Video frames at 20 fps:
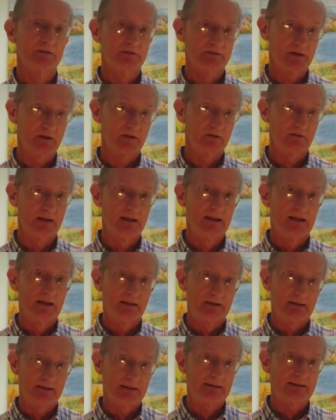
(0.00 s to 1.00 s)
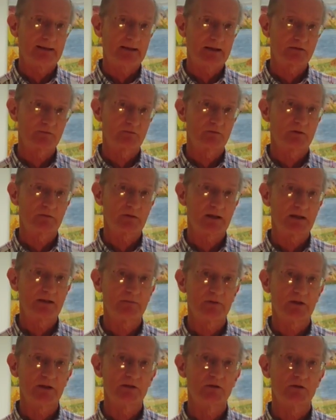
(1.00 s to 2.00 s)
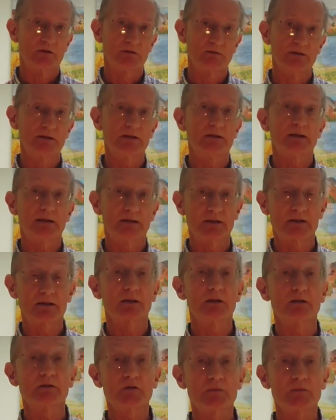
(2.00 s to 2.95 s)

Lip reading: So that's what I've been doing, and so